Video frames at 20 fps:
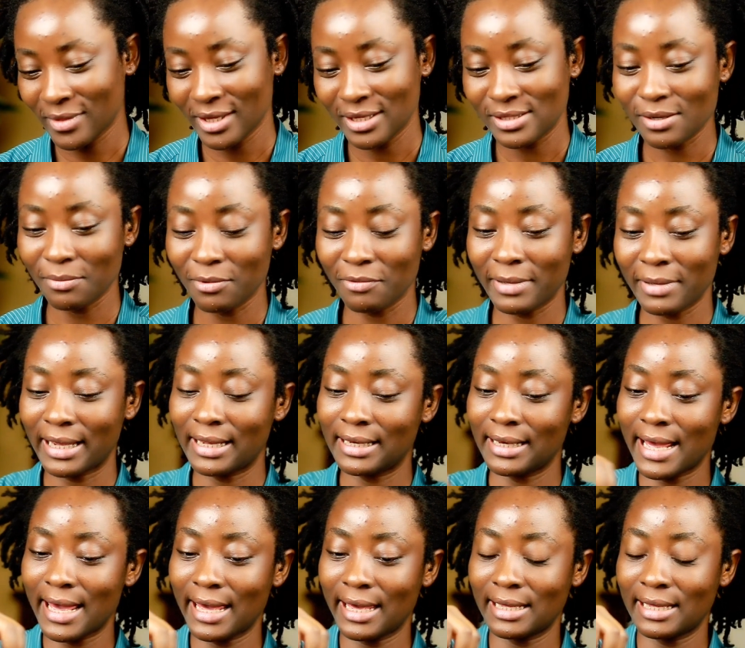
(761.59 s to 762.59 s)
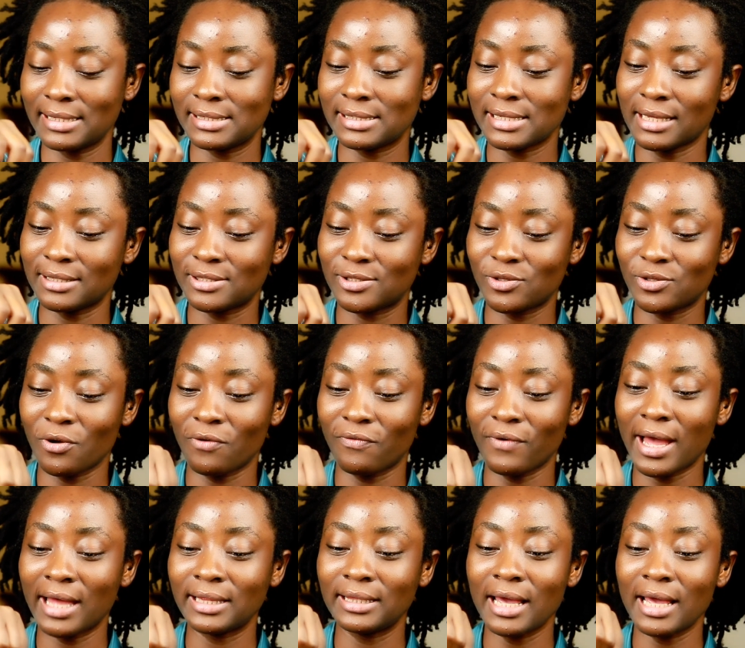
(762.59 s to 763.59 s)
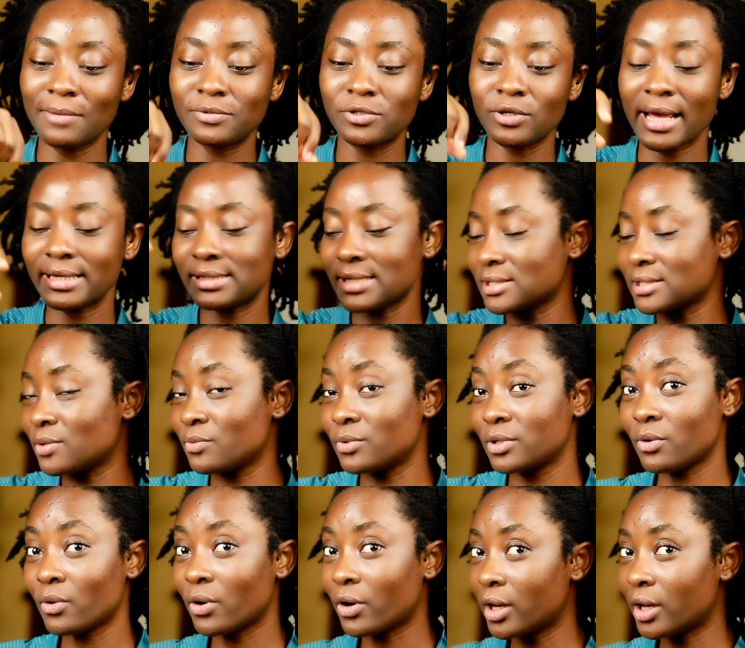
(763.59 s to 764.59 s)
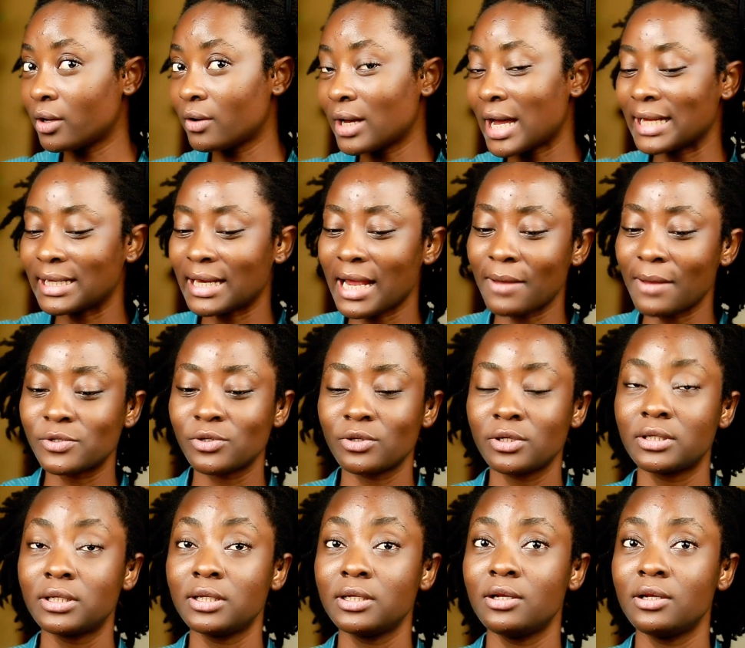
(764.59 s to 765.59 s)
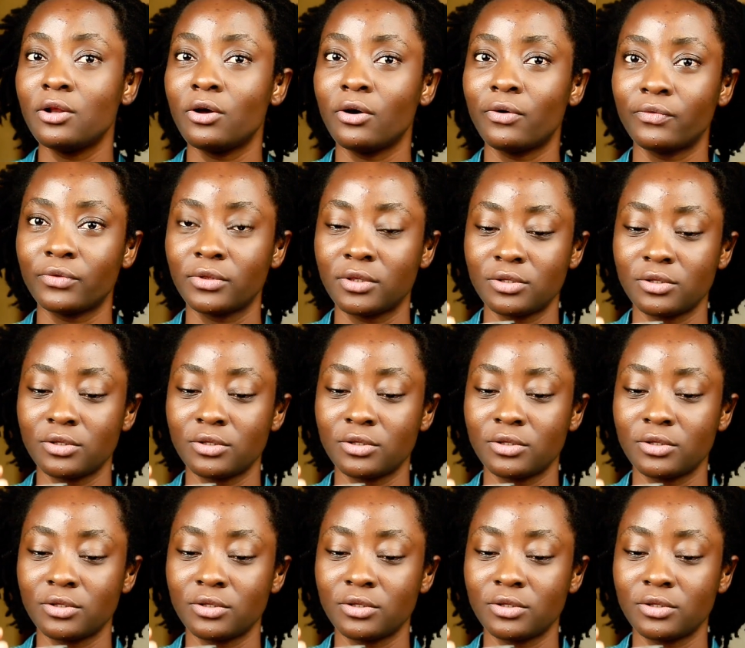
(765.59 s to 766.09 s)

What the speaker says: some of my clients and stuff, and I sent it with the oil and they absolutely loved